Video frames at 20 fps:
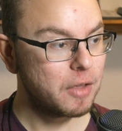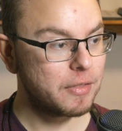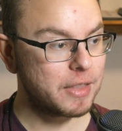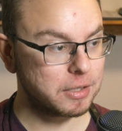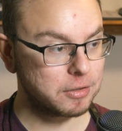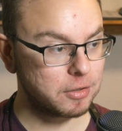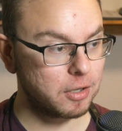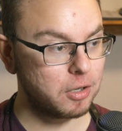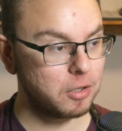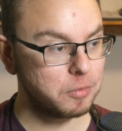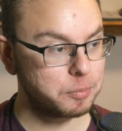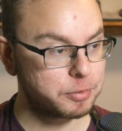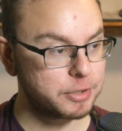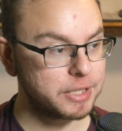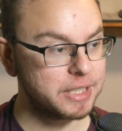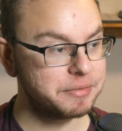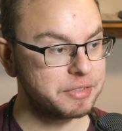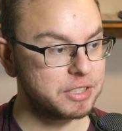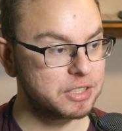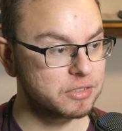that all
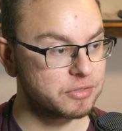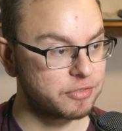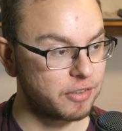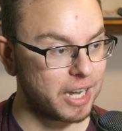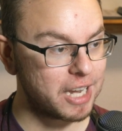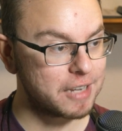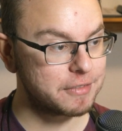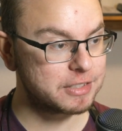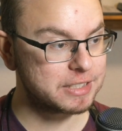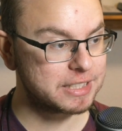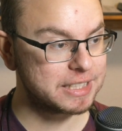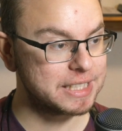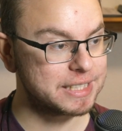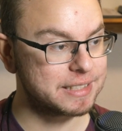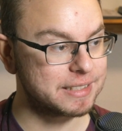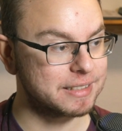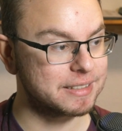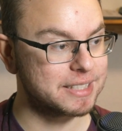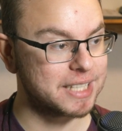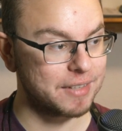previous 5
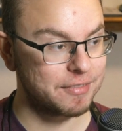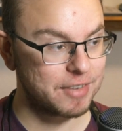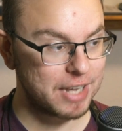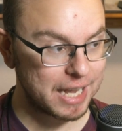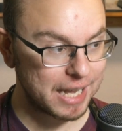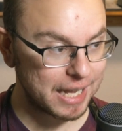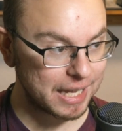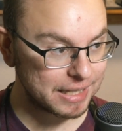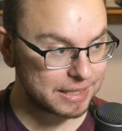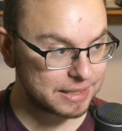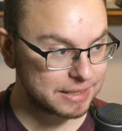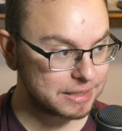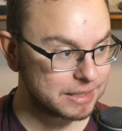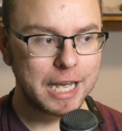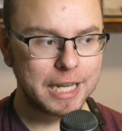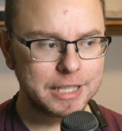seasons have had.